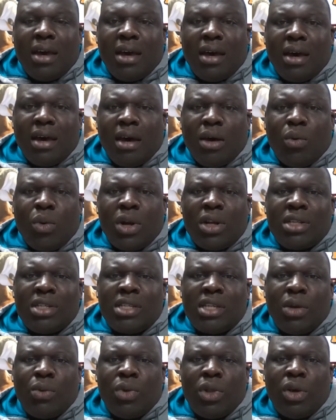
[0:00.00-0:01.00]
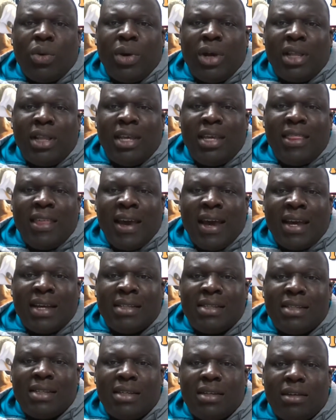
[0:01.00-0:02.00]
I wanted to say really quickly
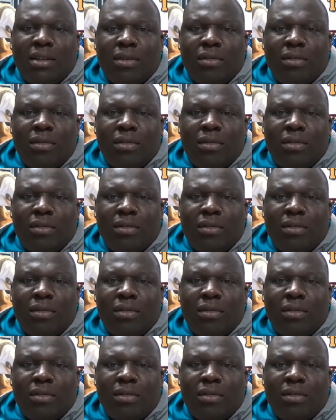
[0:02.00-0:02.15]
that